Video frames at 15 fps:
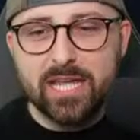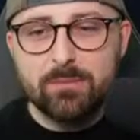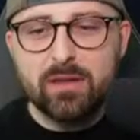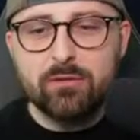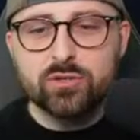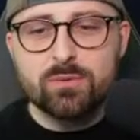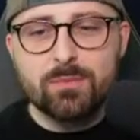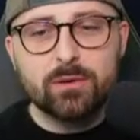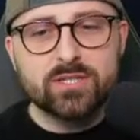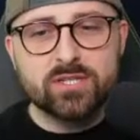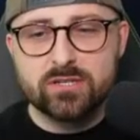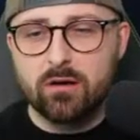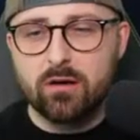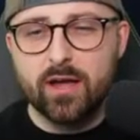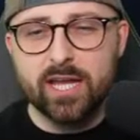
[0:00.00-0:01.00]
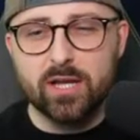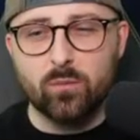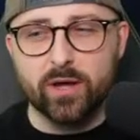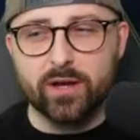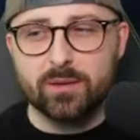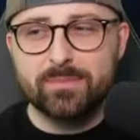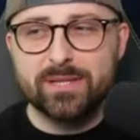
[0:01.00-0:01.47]
But if you're talking about starting
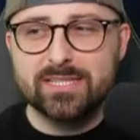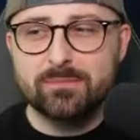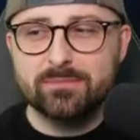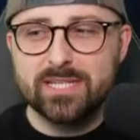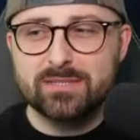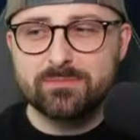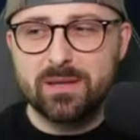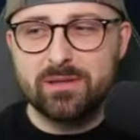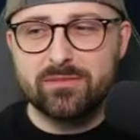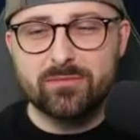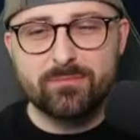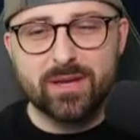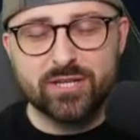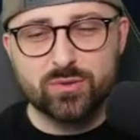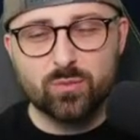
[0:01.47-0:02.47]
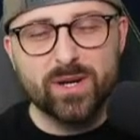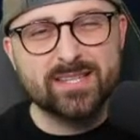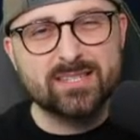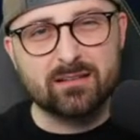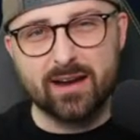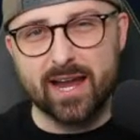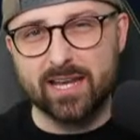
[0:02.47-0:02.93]
one, I'd be tempted to maybe even bench
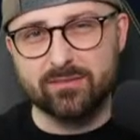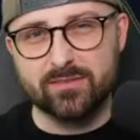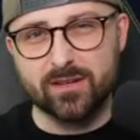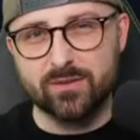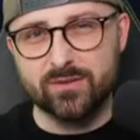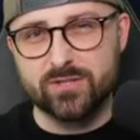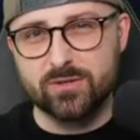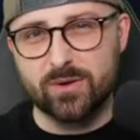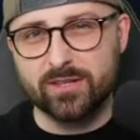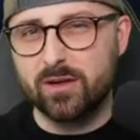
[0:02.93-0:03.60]
Wissa ahead of those two.